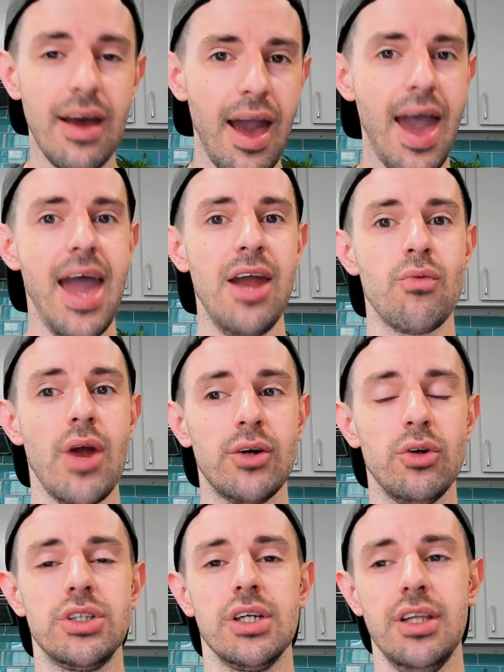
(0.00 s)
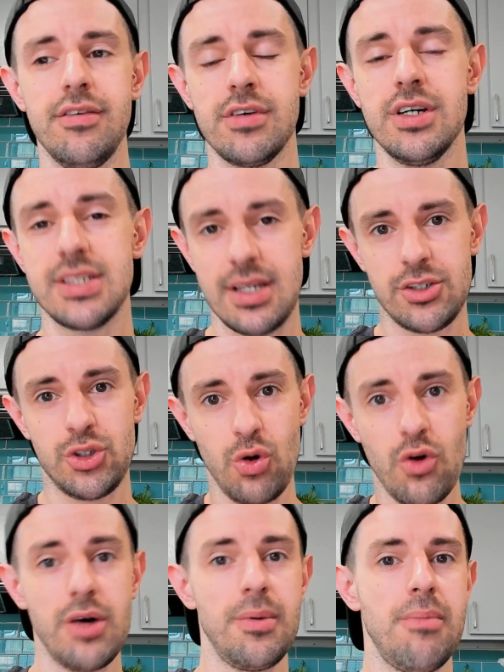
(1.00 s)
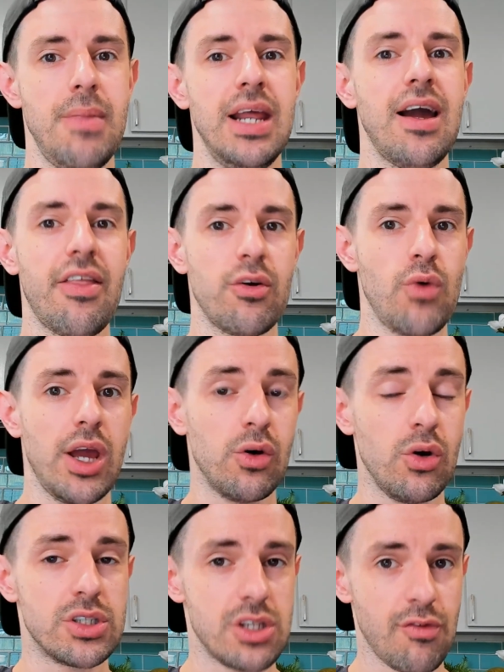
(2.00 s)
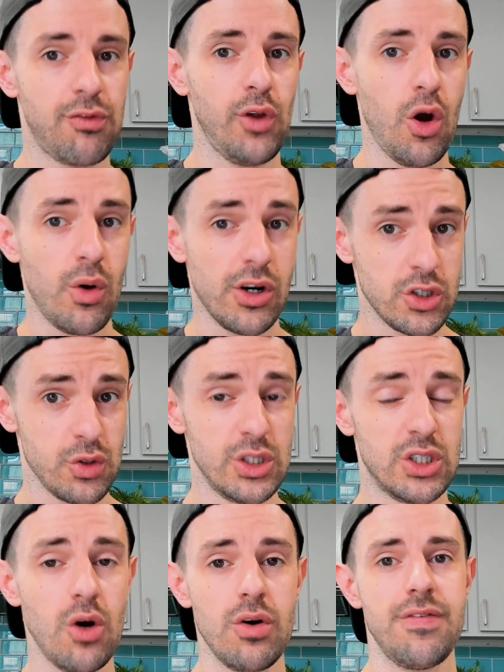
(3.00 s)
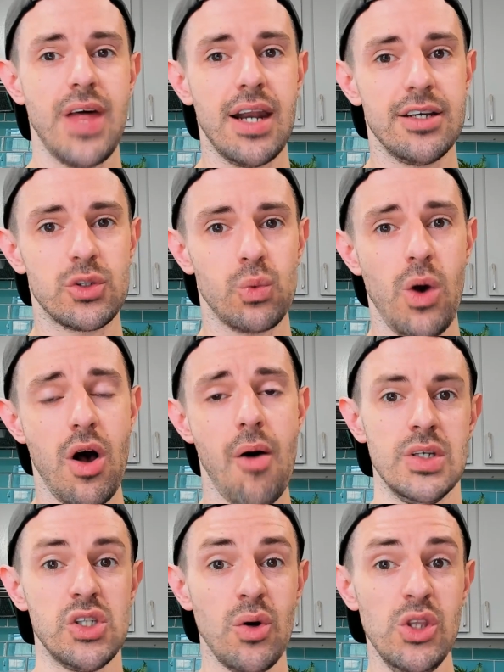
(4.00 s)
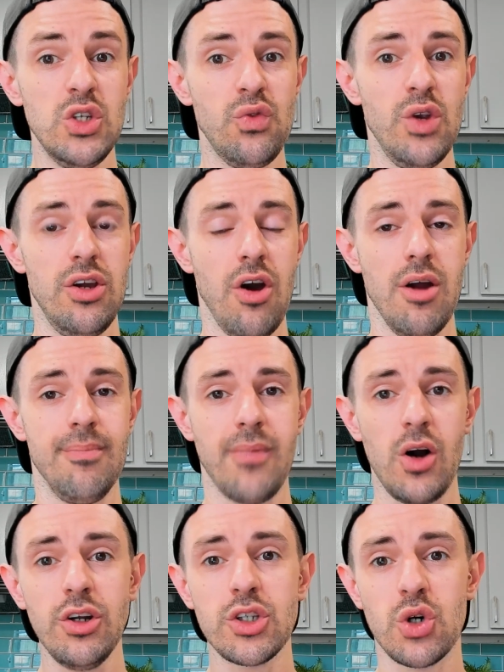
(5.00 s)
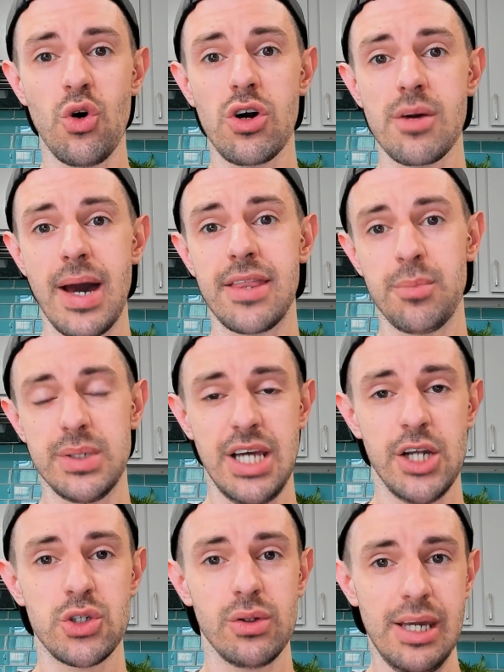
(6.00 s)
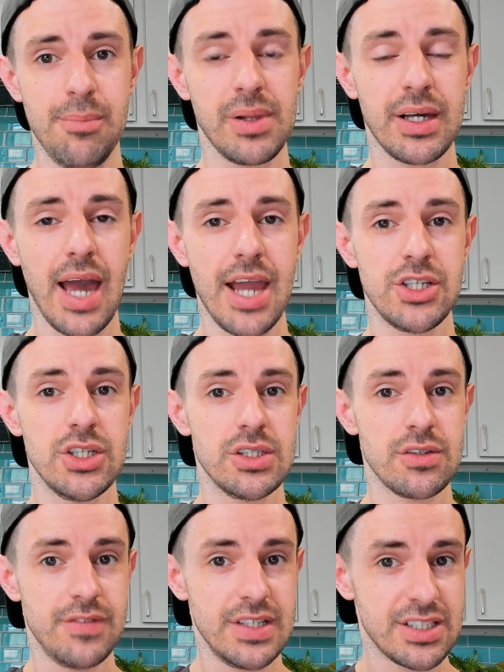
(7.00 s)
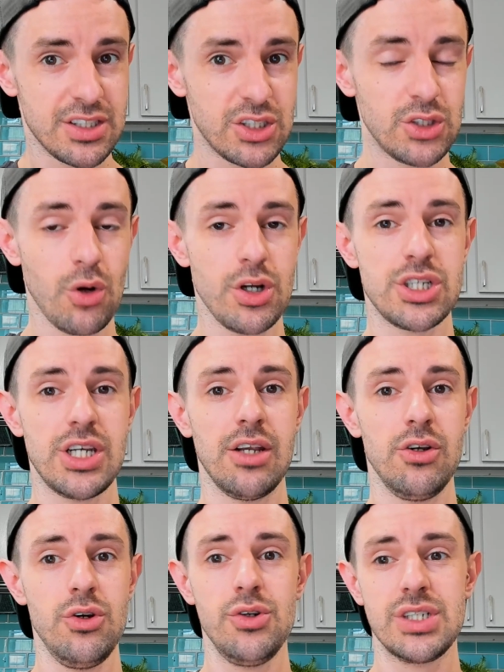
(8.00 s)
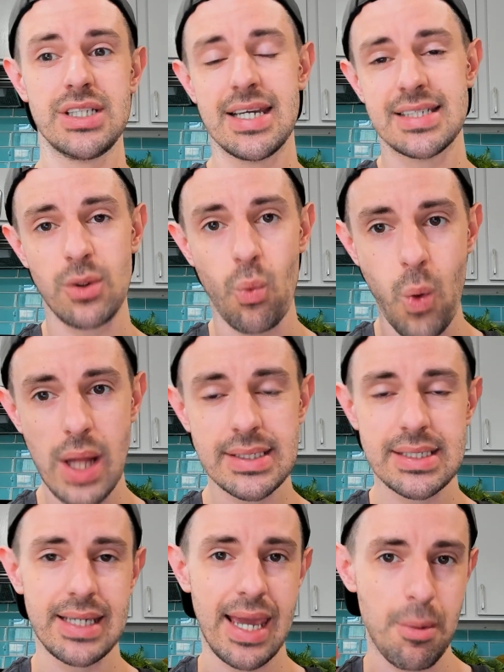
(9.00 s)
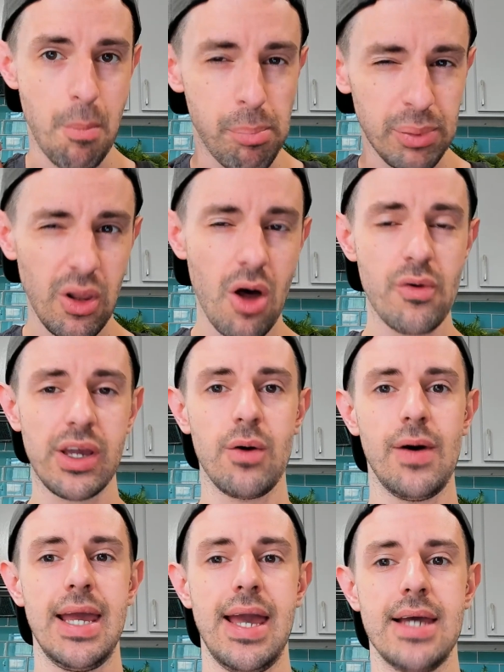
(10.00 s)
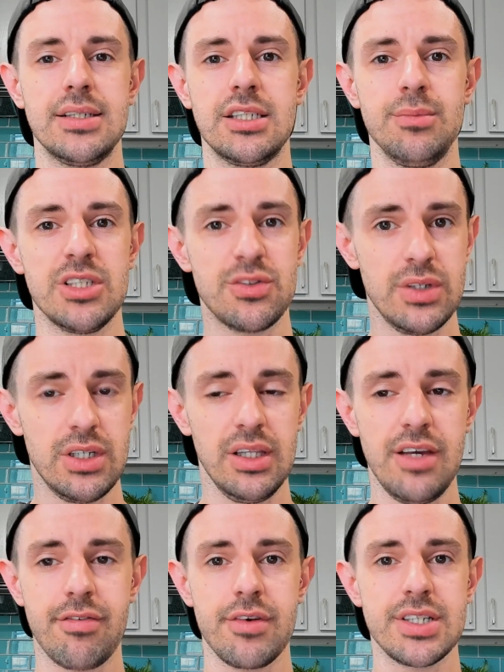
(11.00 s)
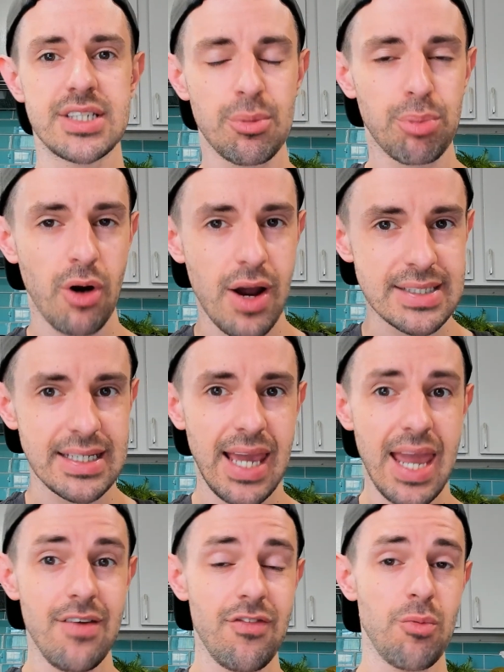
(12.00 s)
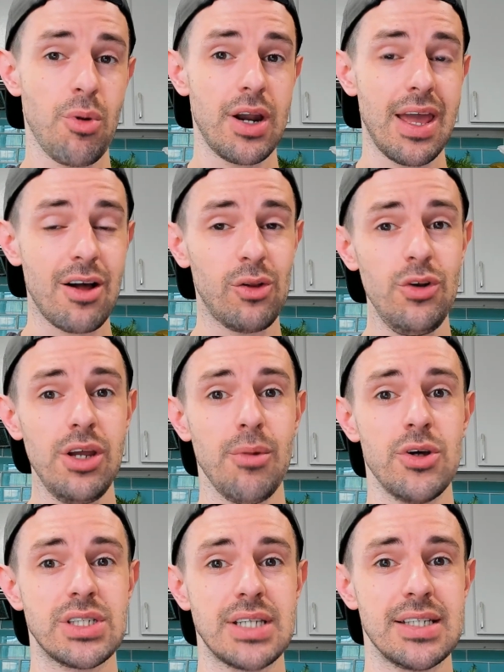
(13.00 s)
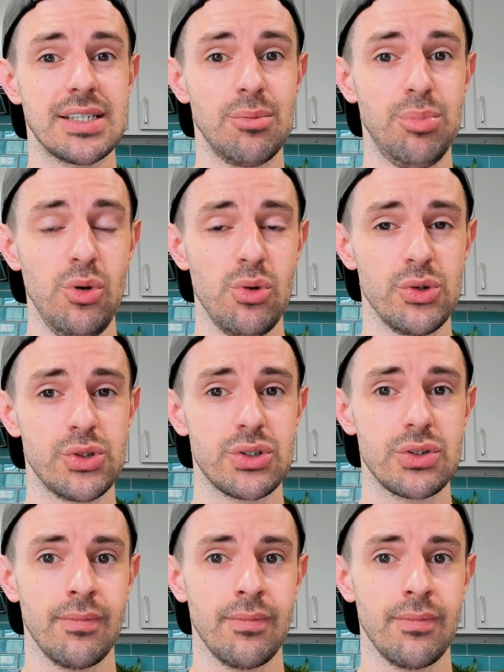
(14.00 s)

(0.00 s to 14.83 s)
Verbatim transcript: and record deliveries, and sure, there'll be many other records that flow on as a result of that as well. So in this video, I'm going to talk about the potential implications of this astonishing news, Tesla once again blowing away estimates for deliveries, surprising everyone everybody, including most Tesla bulls.